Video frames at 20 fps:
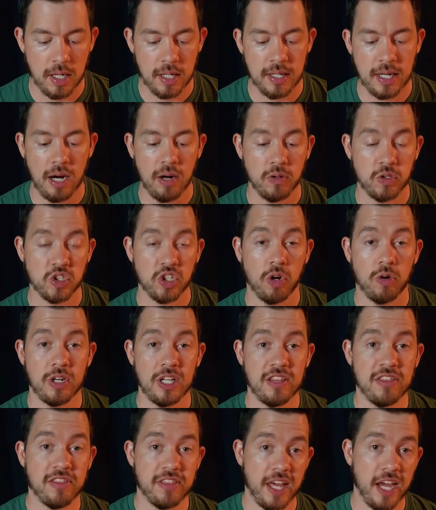Now, it was already
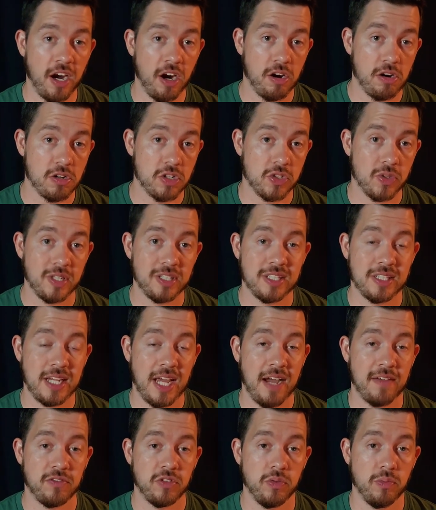there, so I didn't
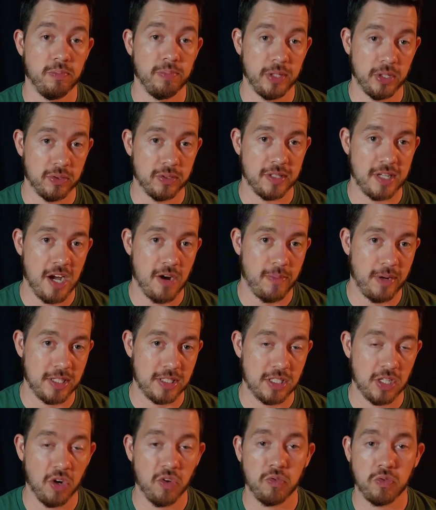have to build it out
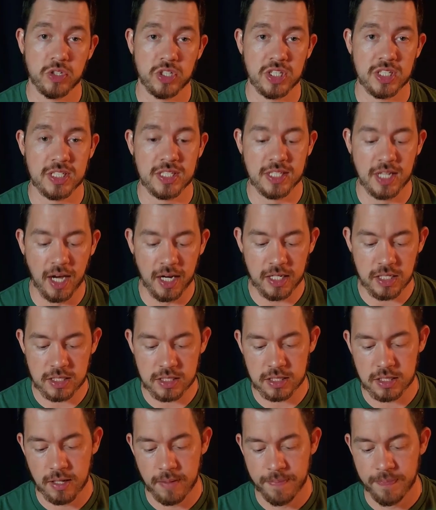myself, which is nice.